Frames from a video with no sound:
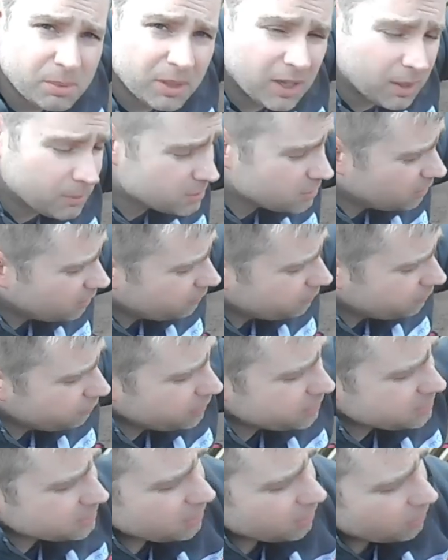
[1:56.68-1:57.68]
been absolutely
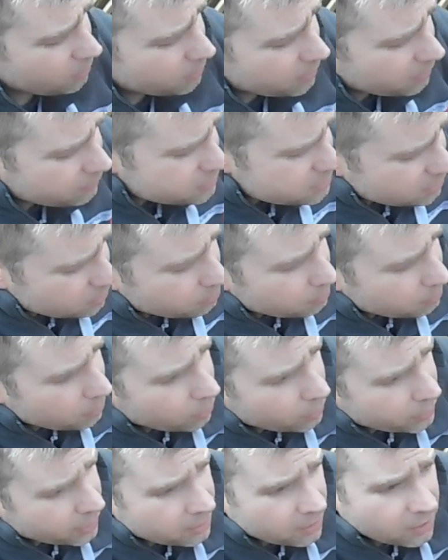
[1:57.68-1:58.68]
freezing cold every single
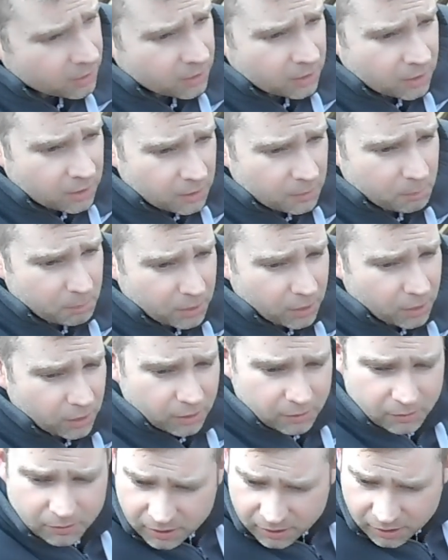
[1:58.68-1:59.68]
morning,
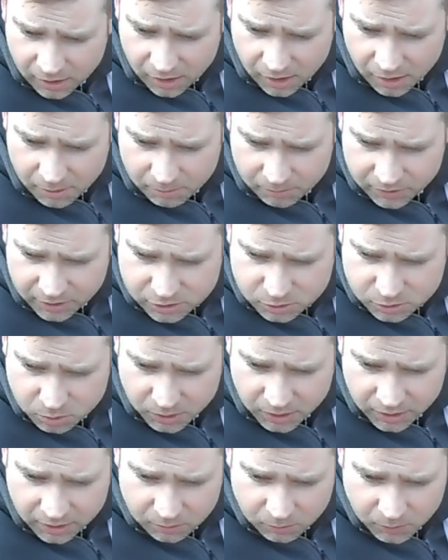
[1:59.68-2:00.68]
but this
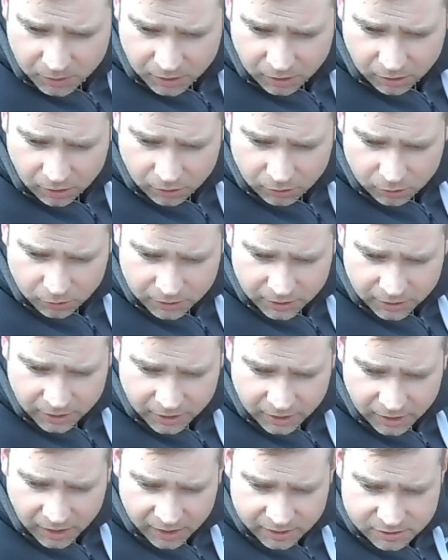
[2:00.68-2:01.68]
week we are
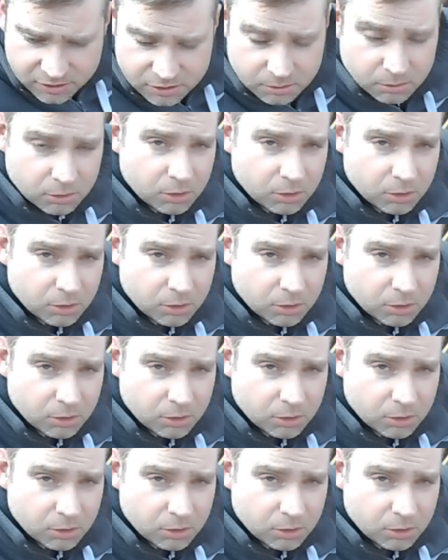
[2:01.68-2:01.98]
looking at some